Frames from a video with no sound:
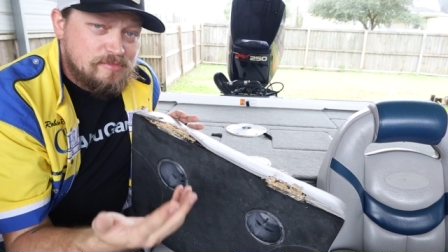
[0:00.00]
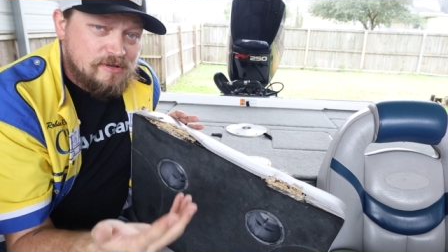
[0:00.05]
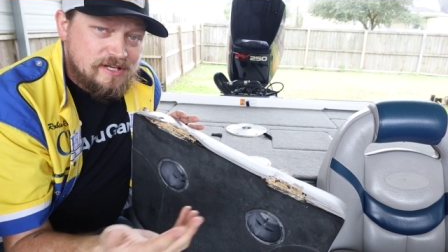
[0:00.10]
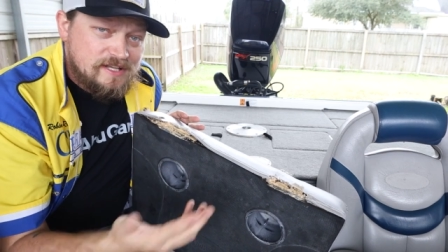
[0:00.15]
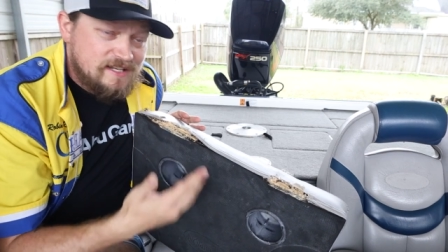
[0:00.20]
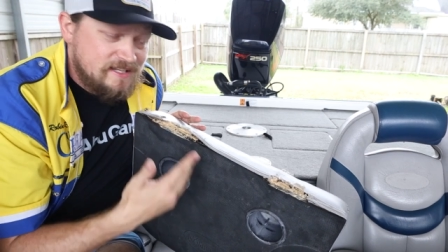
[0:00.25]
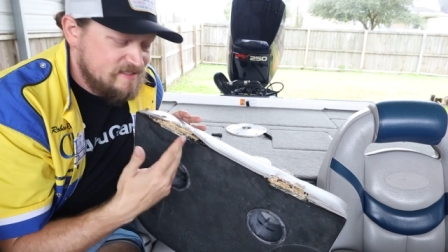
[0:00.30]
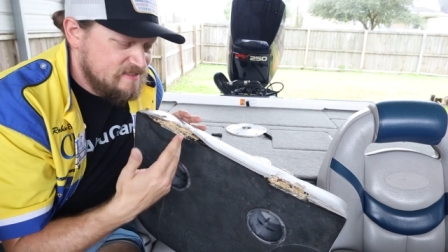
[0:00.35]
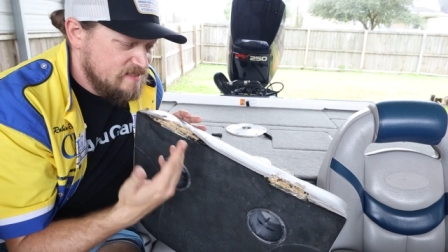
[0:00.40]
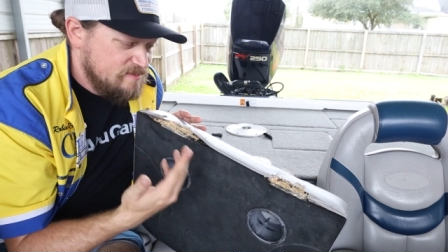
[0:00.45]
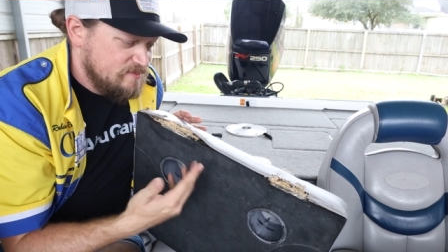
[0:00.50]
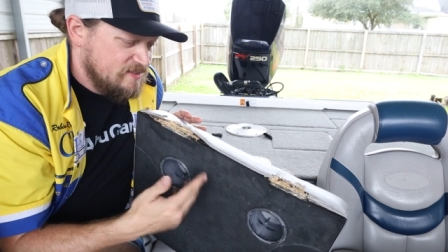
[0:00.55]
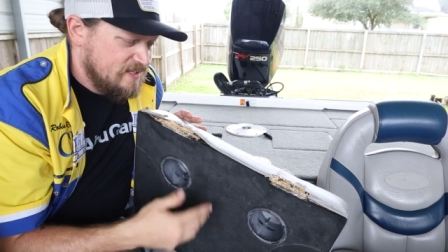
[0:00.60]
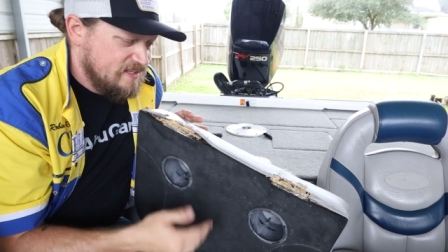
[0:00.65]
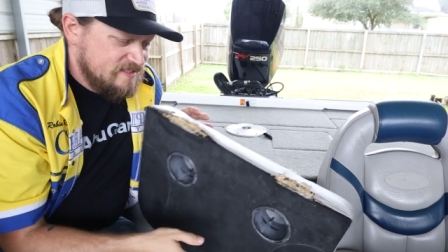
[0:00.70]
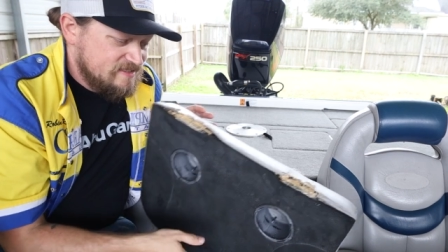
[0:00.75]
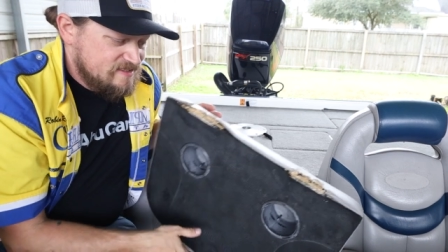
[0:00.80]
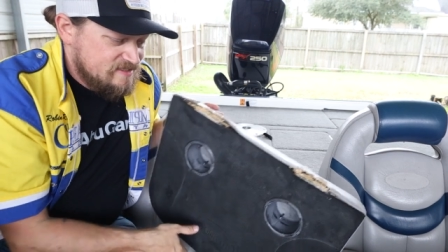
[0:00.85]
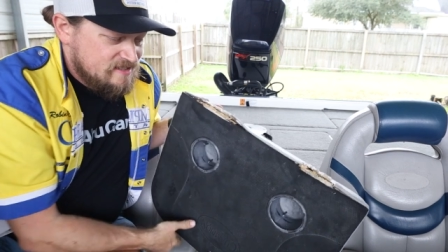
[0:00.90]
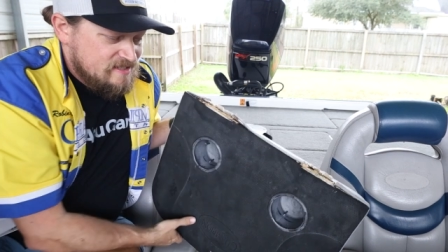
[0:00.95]
but it seems
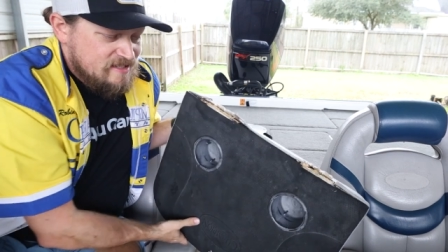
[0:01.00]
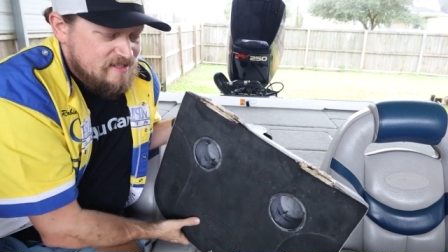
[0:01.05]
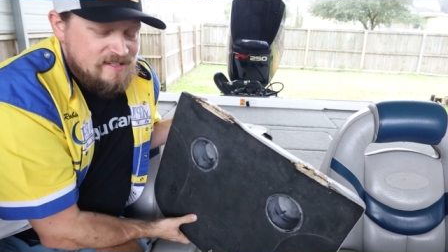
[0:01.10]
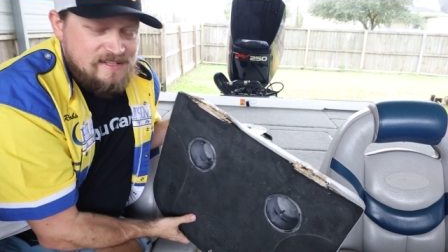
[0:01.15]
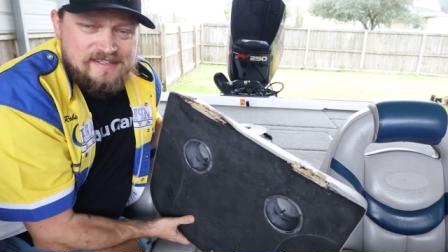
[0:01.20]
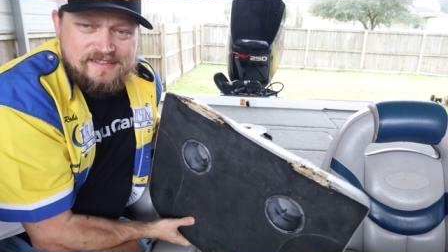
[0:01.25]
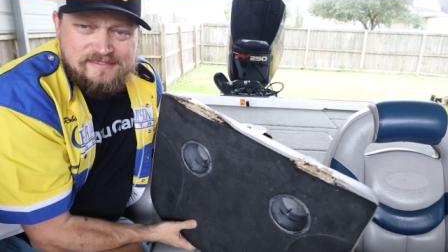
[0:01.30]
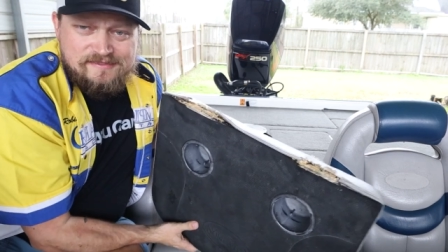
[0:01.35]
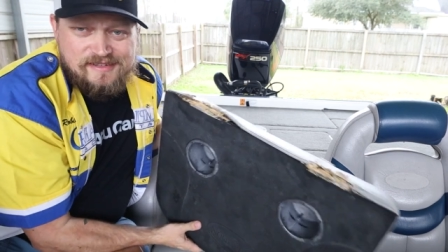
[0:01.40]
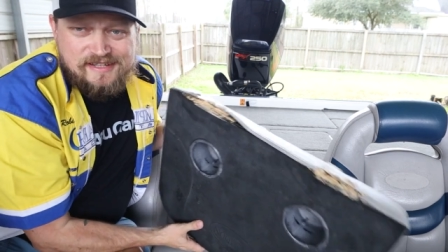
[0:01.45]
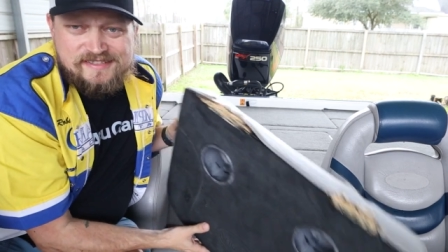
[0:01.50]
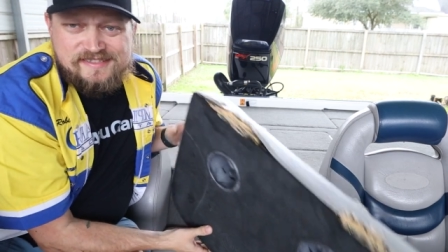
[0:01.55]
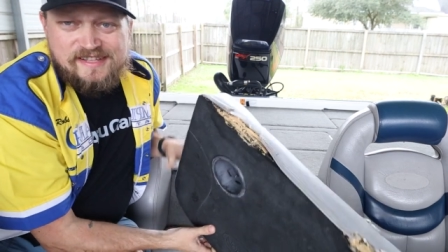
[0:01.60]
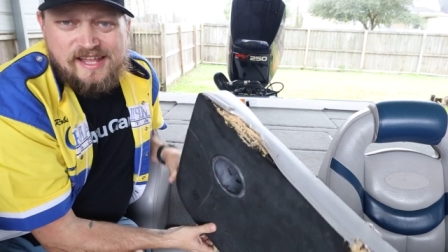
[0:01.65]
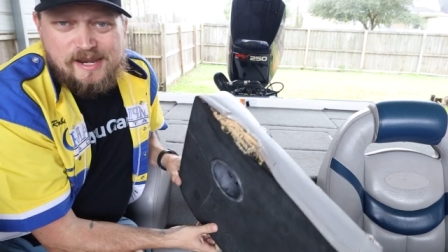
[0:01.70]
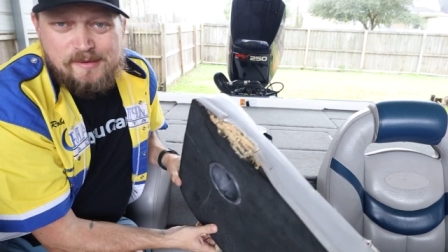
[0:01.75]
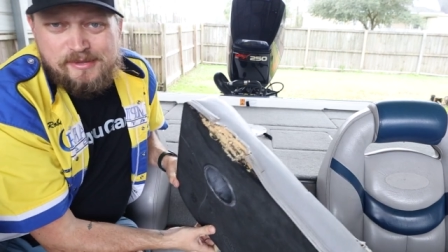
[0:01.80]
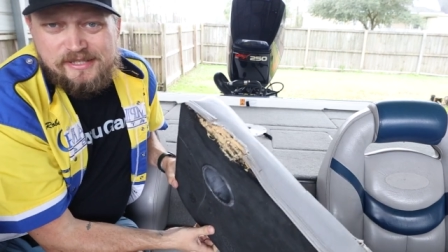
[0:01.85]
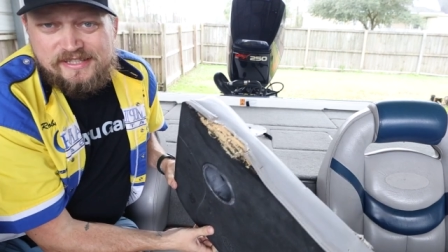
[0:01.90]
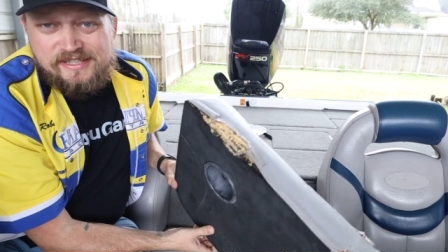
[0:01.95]
like it's it's
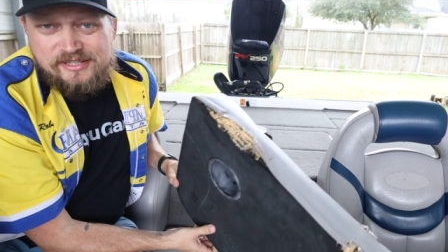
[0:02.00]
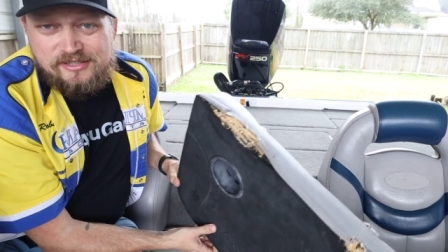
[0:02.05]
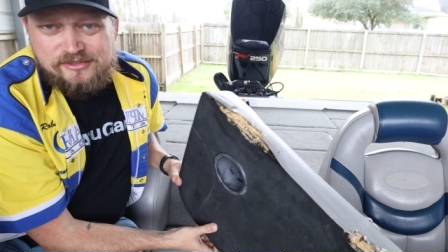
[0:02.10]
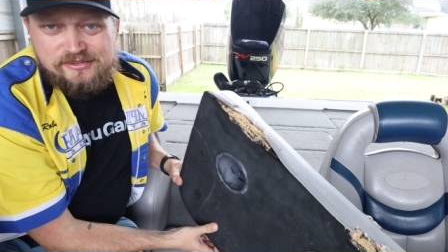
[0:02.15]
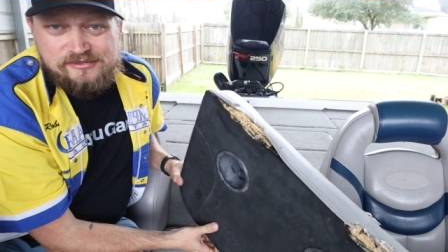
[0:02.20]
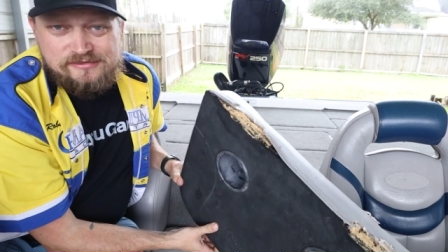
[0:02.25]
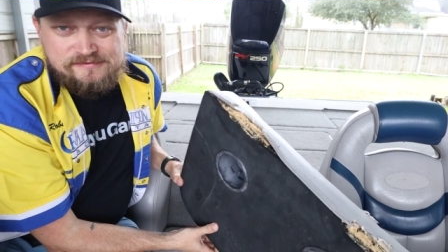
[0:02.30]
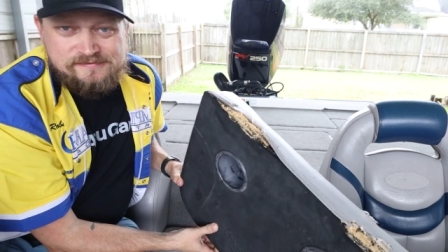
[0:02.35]
not a big deal.